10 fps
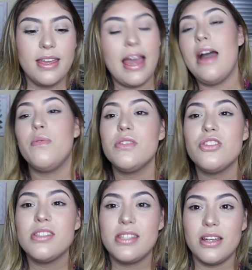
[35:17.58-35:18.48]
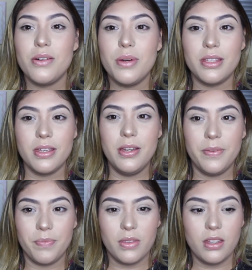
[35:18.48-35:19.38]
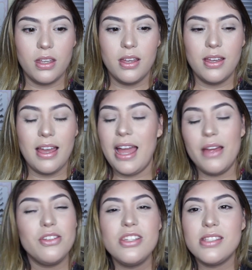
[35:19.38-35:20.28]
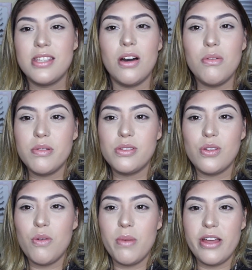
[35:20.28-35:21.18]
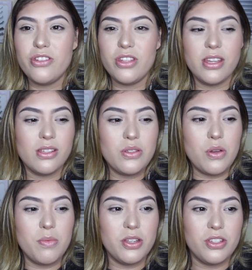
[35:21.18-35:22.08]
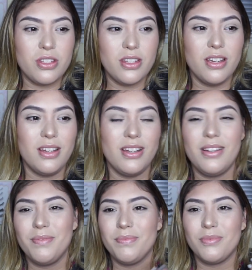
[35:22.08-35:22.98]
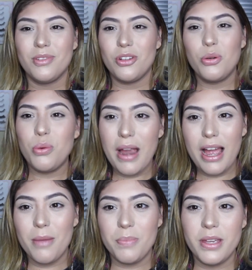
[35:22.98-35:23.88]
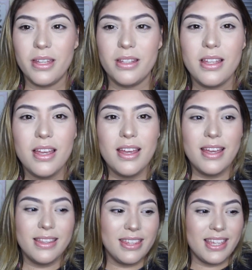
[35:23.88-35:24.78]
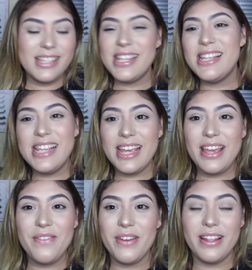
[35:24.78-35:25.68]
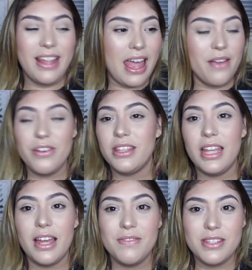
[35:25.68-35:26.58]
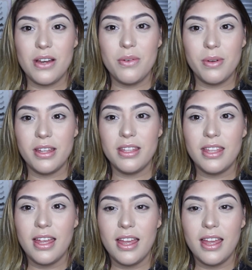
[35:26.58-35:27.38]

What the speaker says: yeah, I would just deal with, I just dealt with so much, like, so much crap. And this isn't even everything I've dealt with.